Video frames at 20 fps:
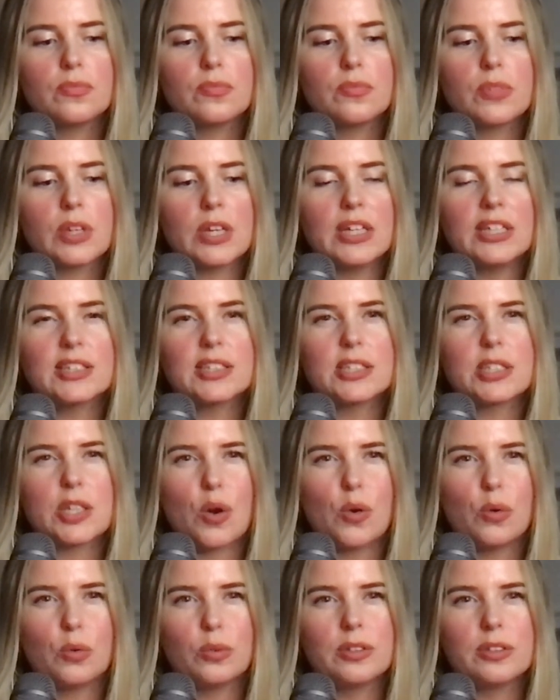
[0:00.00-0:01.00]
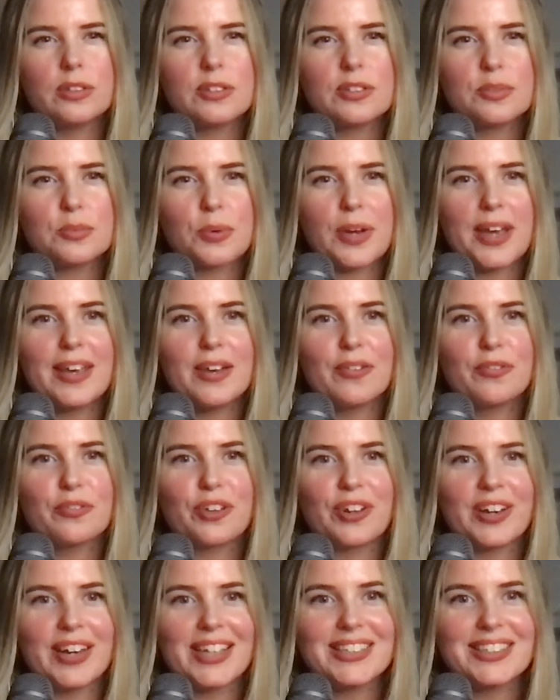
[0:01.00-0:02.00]
it's the oldest way of
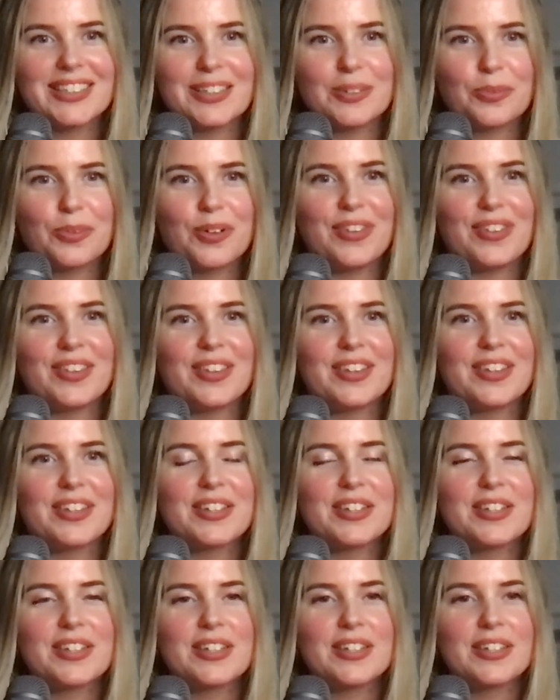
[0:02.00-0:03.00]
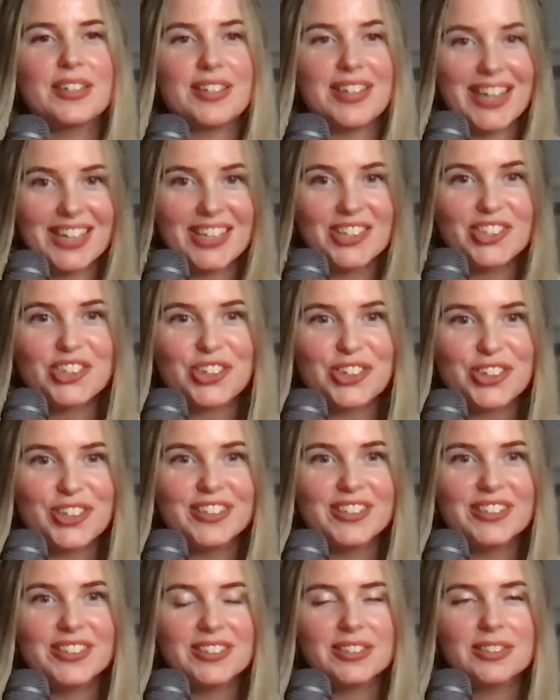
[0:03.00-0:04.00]
connecting with nature
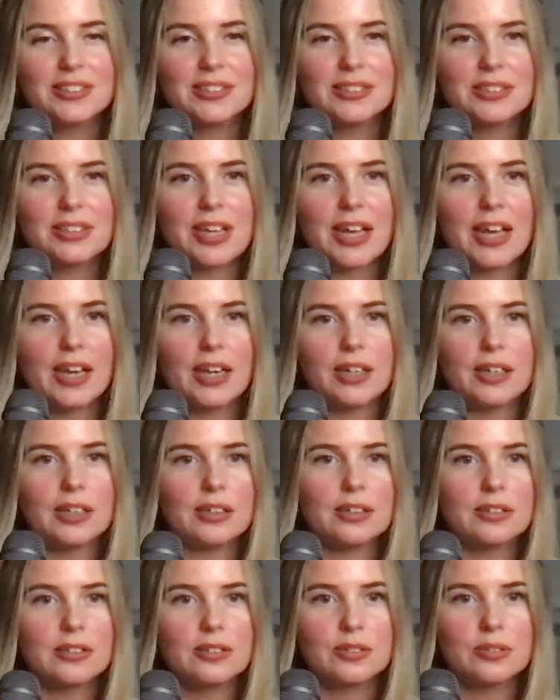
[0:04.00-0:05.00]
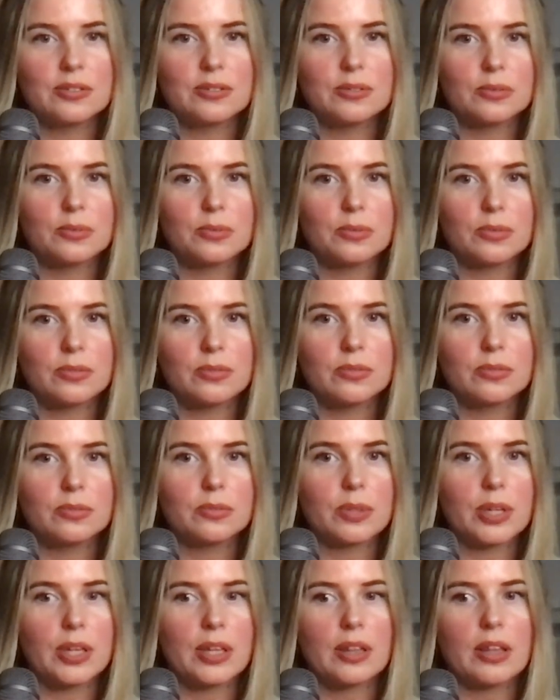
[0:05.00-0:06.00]
and
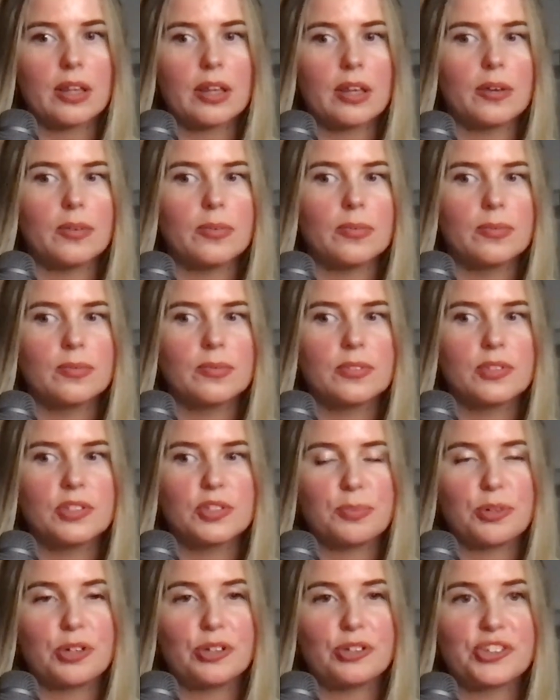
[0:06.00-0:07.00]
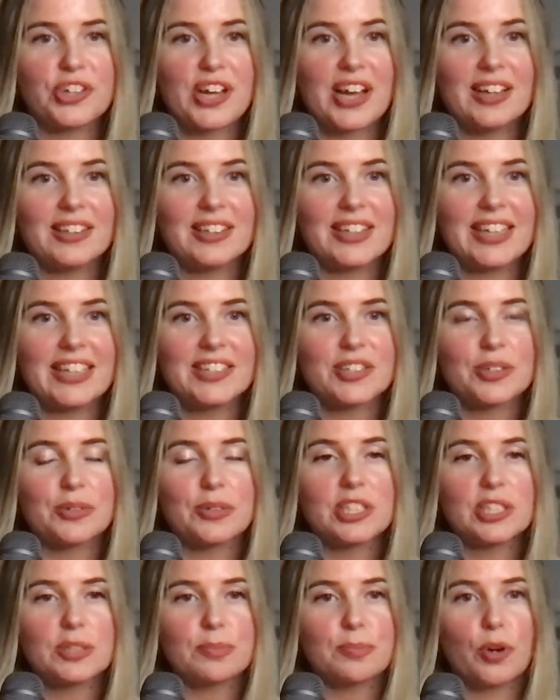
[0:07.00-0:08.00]
with spirituality. So
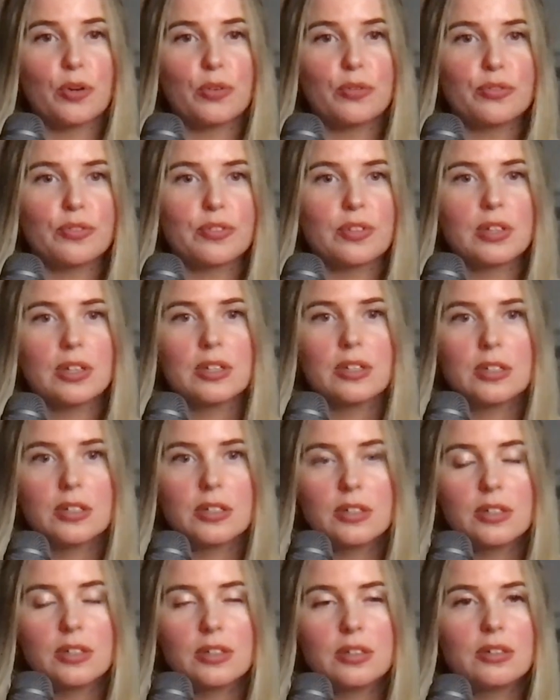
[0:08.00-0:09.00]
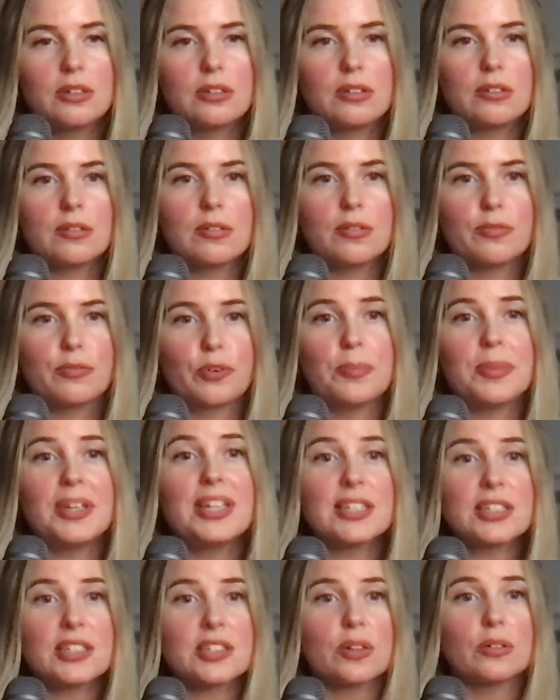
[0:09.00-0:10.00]
it's both. For me,
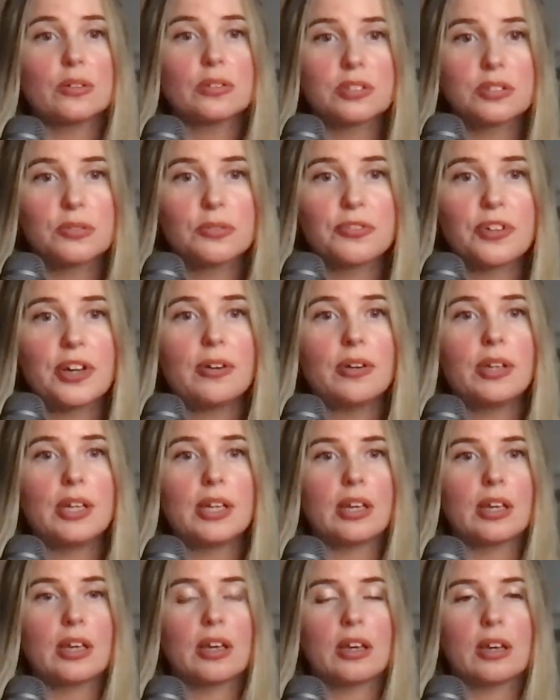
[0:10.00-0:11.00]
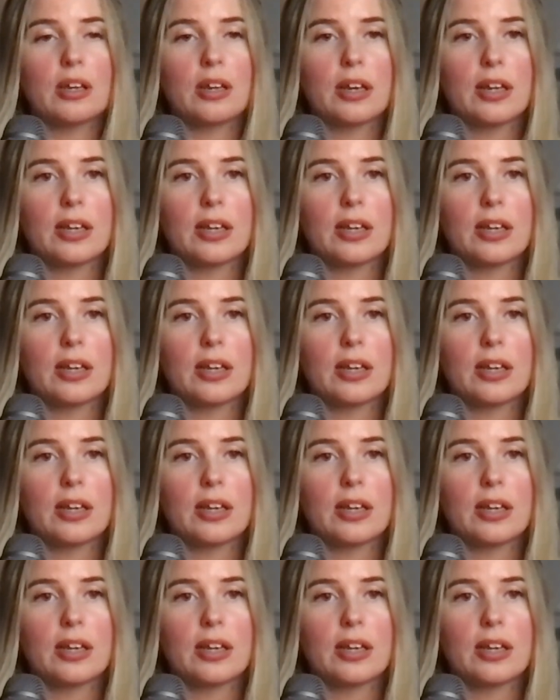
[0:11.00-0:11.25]
it's also very a